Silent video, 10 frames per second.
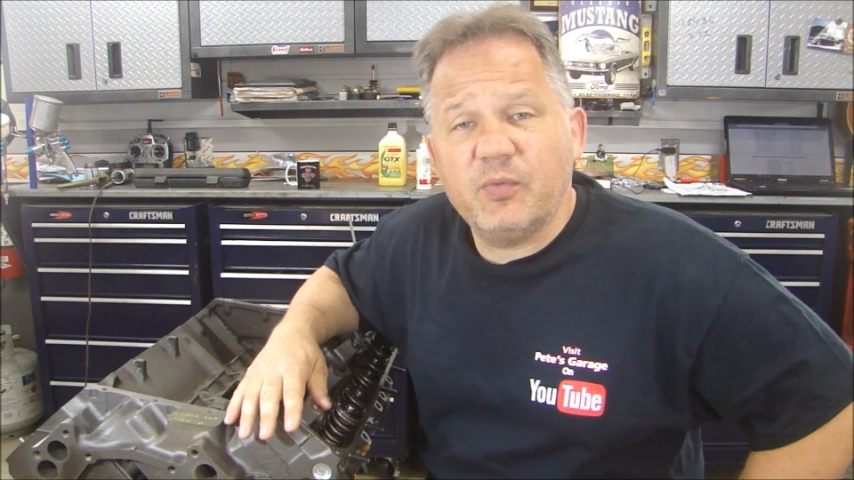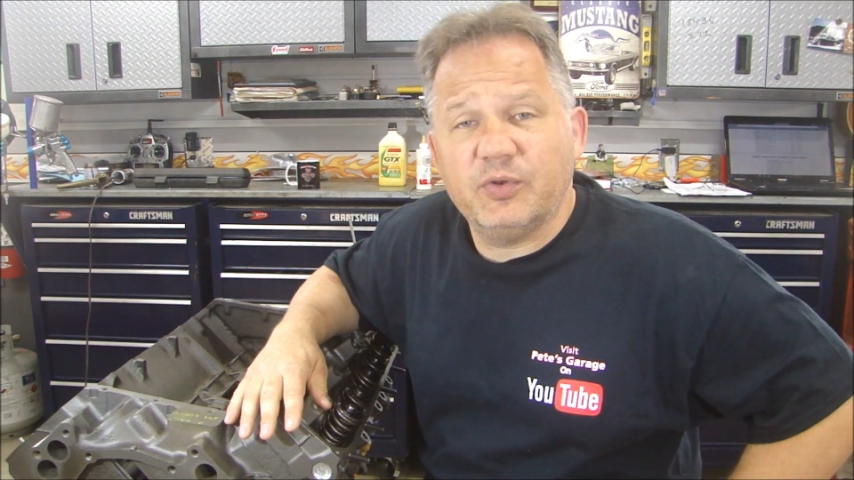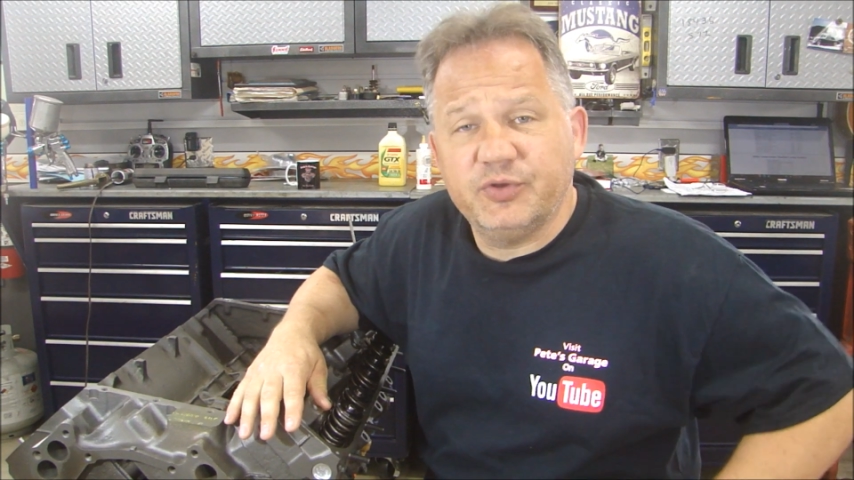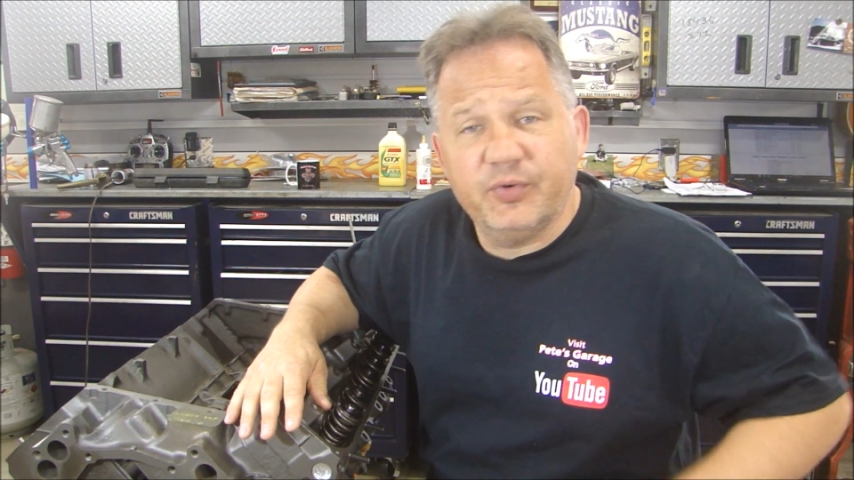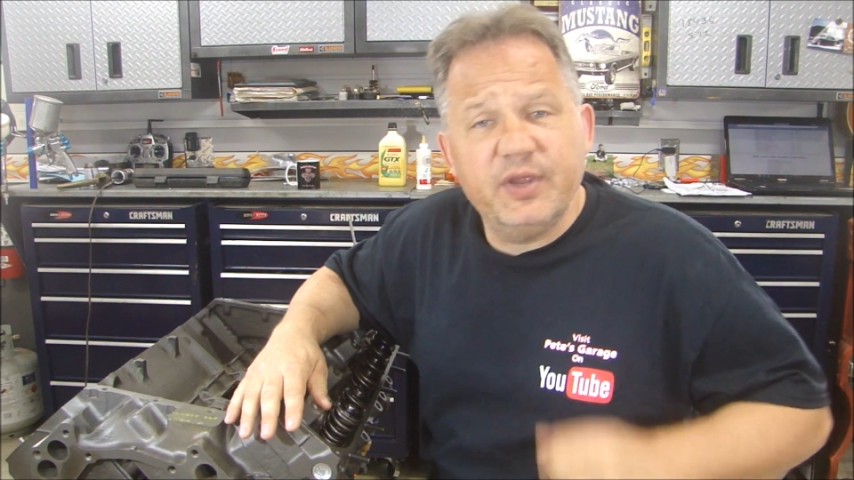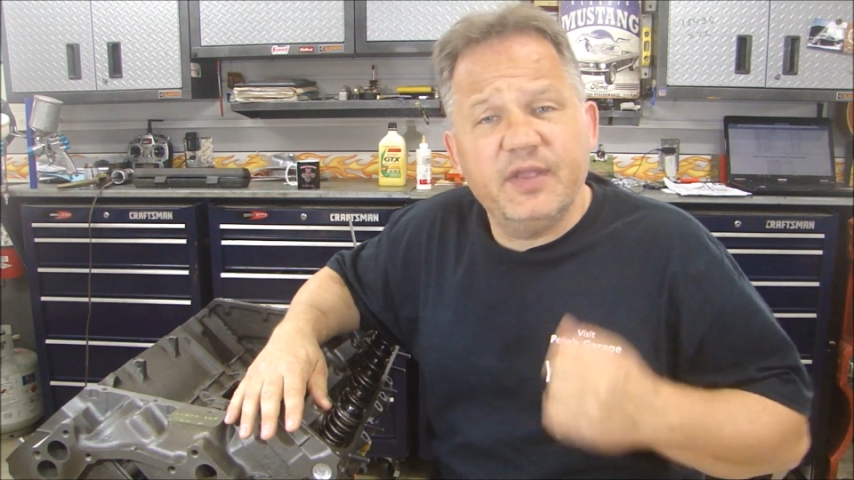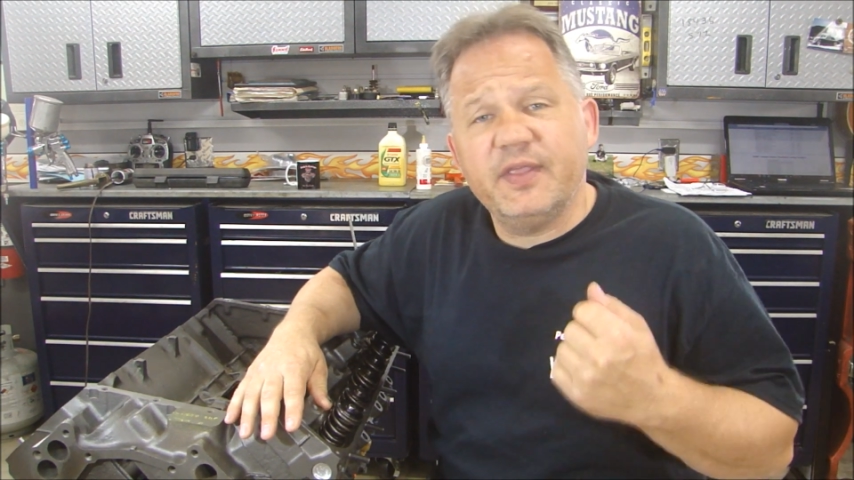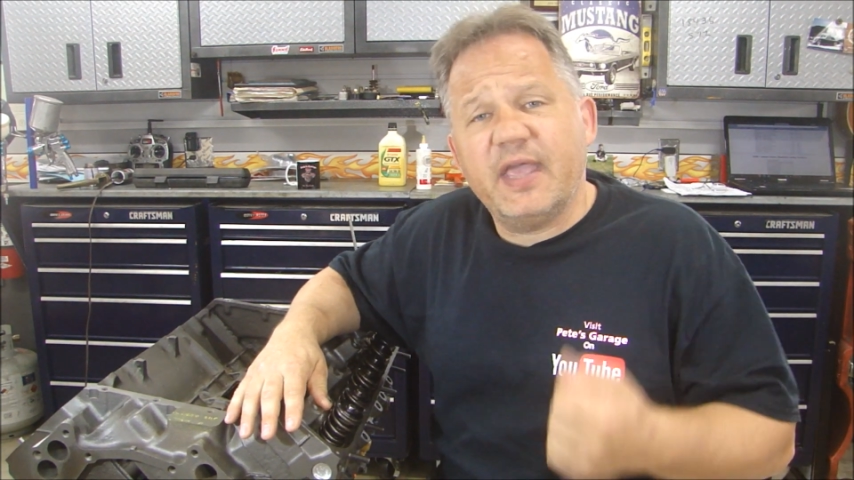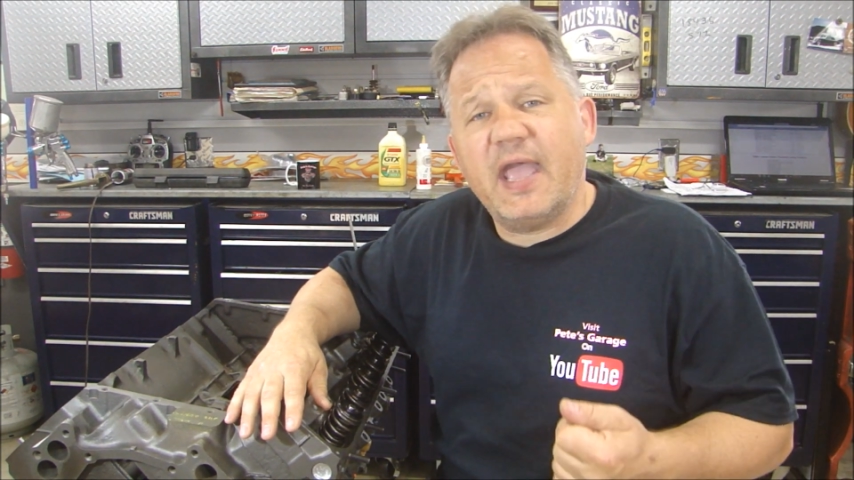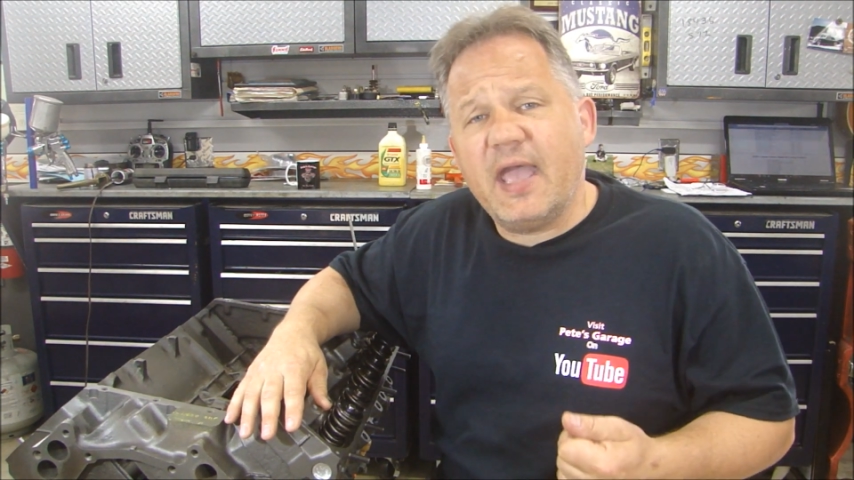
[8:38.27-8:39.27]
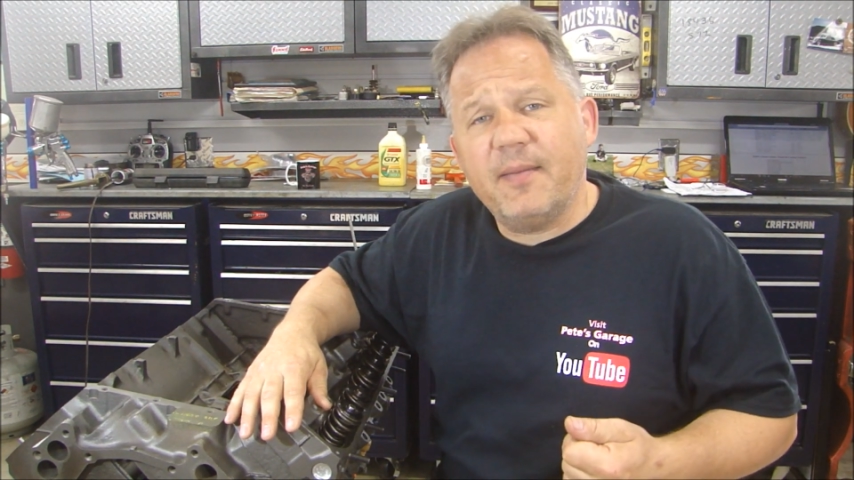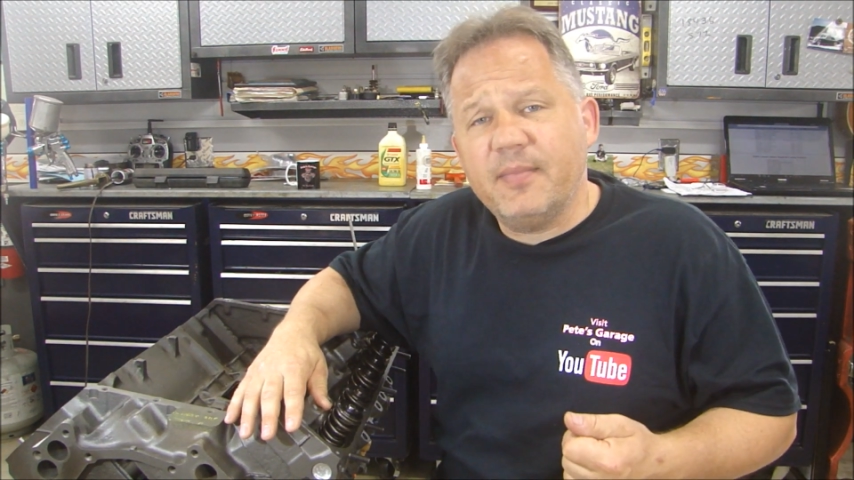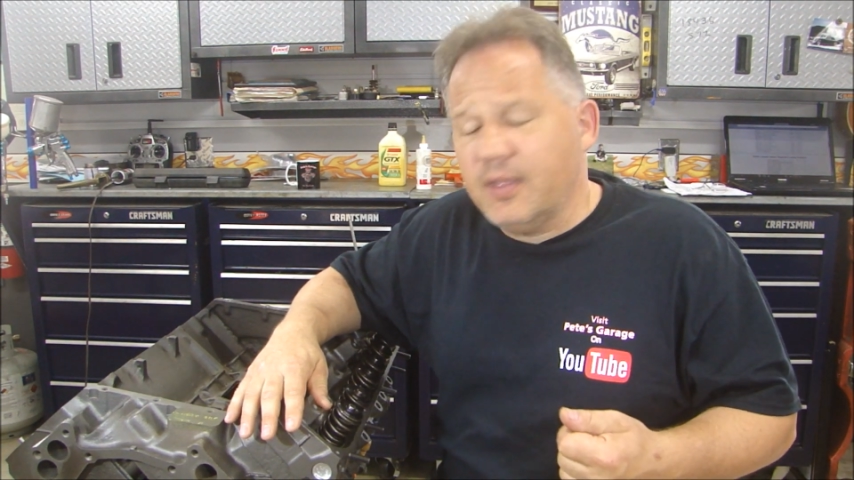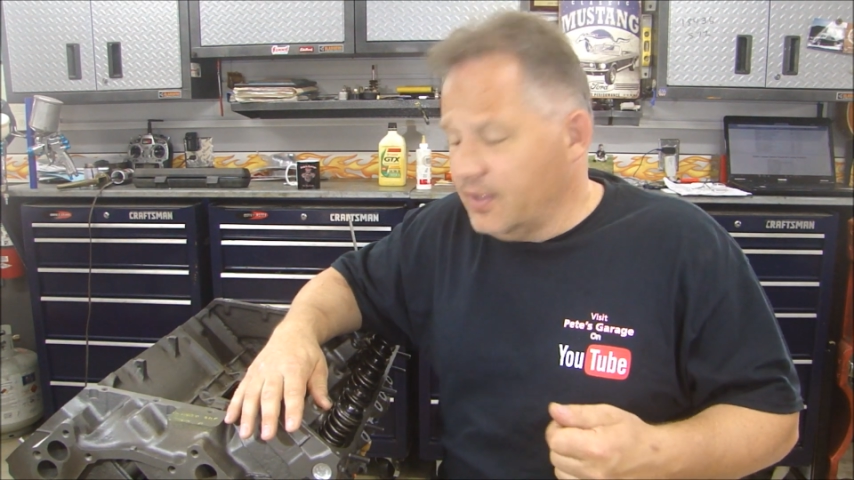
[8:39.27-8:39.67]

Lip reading: we'll degree in the cam,